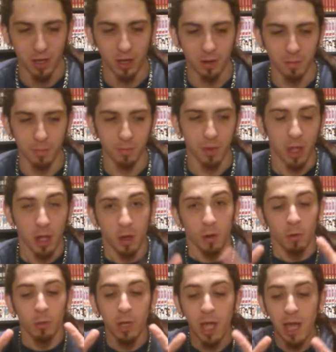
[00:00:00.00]
Um,
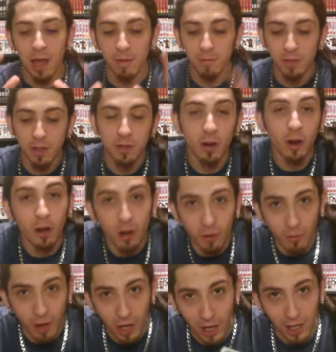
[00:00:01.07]
we have the
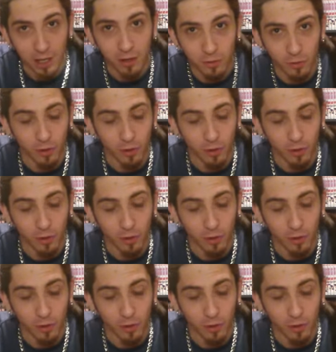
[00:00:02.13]
Darkrai